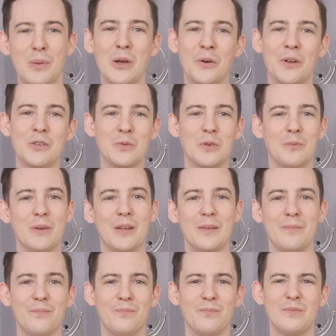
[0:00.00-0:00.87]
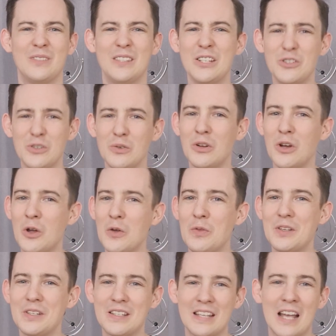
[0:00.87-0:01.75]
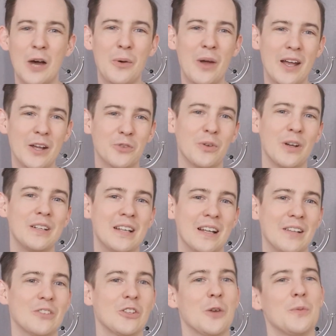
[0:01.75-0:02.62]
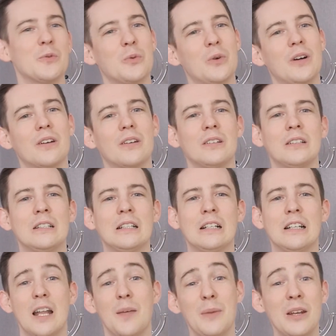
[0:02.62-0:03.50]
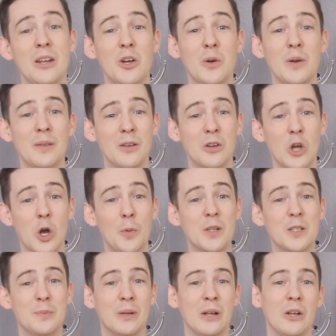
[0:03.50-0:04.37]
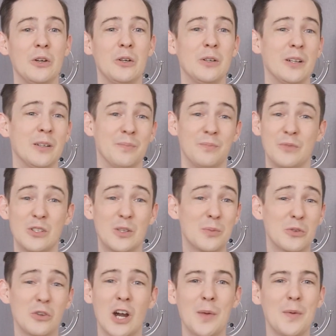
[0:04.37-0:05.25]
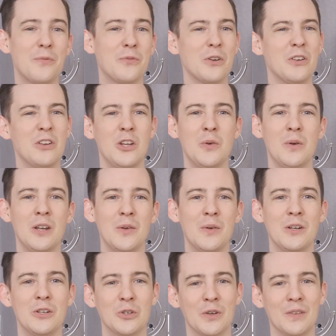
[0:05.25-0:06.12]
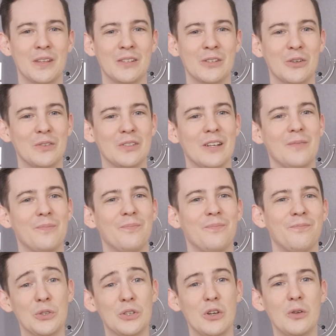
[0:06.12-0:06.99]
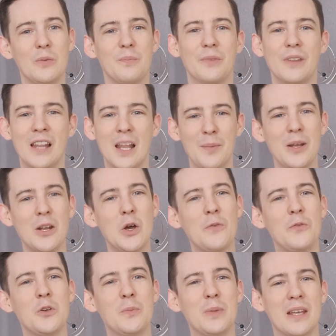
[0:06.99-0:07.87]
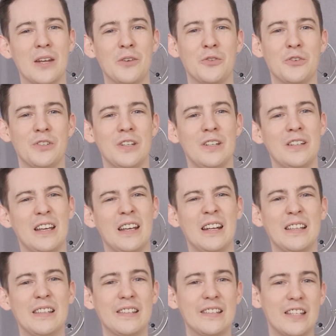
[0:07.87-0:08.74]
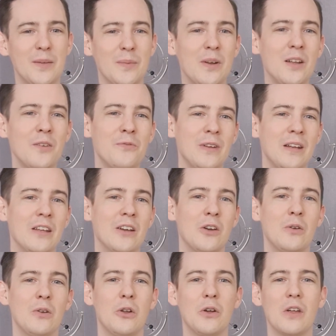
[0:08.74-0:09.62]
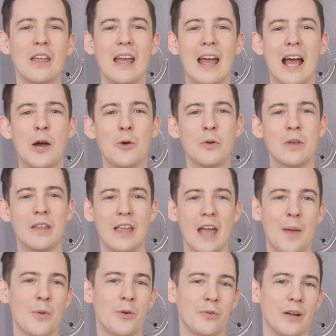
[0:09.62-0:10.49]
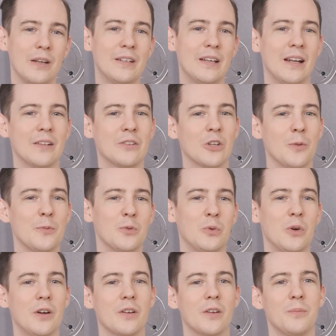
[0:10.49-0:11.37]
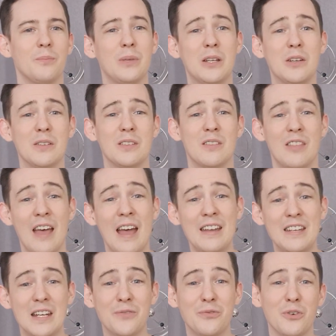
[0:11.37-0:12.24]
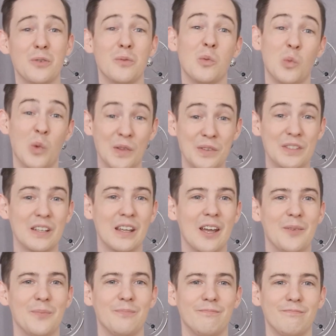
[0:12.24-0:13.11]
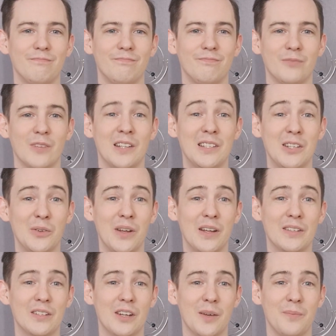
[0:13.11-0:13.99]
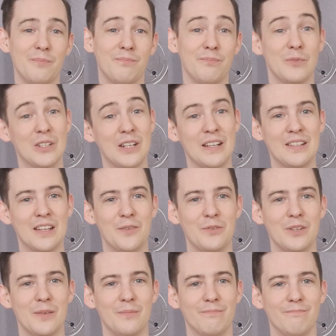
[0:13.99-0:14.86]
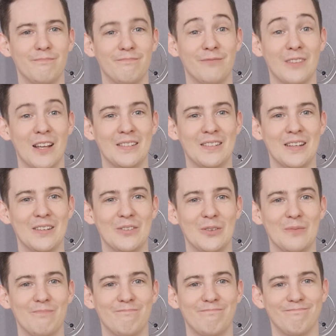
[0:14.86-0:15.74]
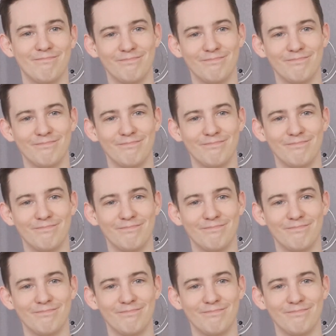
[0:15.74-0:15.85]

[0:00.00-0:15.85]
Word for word: be honest with me, did you know this is how X-ray telescopes work? Let me know in the comments below and subscribe if you're new and you enjoyed this content. Also, let me know if you'd be interested in a similar video looking at how gamma ray telescopes work, because they're different once again. Until next time, stay safe team. I'll see you soon.